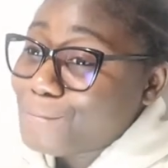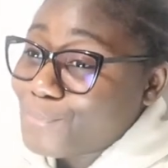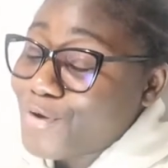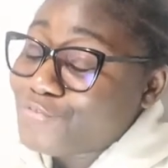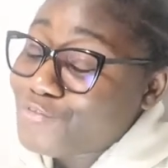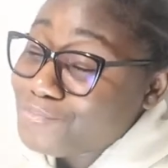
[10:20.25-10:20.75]

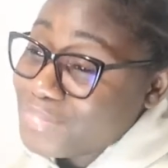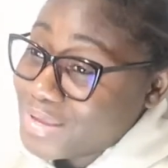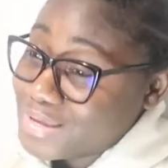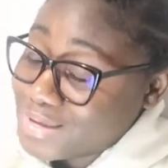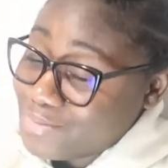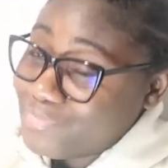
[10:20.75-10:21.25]
but even
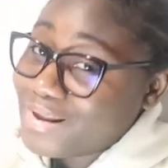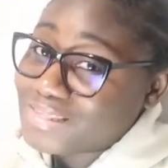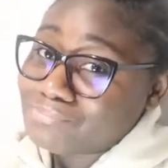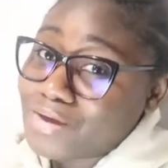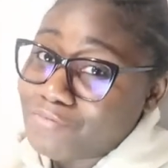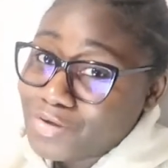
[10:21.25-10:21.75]
me, when I
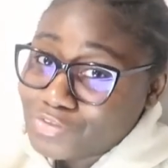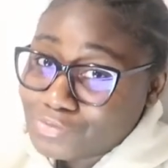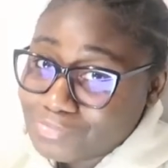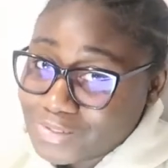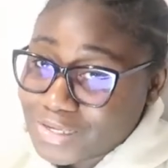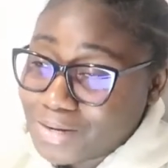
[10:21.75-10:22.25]
see my resume,